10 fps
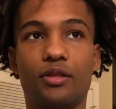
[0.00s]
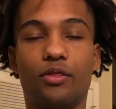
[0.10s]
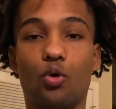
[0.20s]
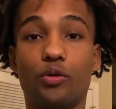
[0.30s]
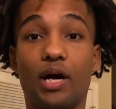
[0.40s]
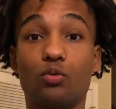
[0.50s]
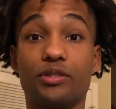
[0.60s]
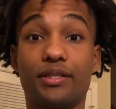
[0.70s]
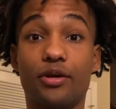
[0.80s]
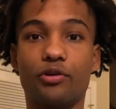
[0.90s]
Though that was
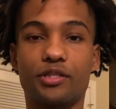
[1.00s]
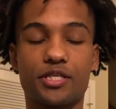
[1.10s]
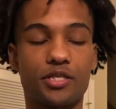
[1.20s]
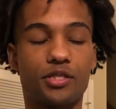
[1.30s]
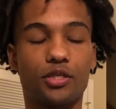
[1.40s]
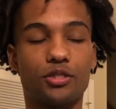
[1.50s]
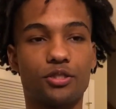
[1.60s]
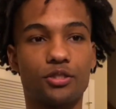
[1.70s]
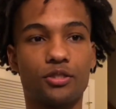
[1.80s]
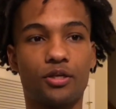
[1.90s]
their
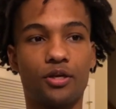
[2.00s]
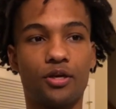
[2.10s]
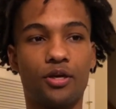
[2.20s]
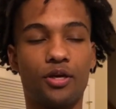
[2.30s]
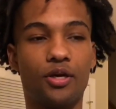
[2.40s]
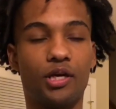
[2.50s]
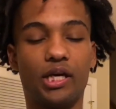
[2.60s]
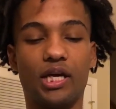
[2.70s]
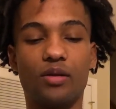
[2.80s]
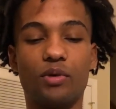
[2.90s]
existence,
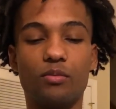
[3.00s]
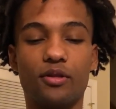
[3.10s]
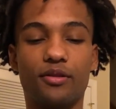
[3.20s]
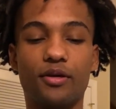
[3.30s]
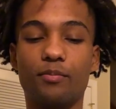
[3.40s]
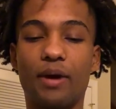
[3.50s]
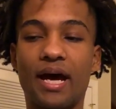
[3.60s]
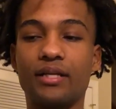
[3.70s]
and it made me think back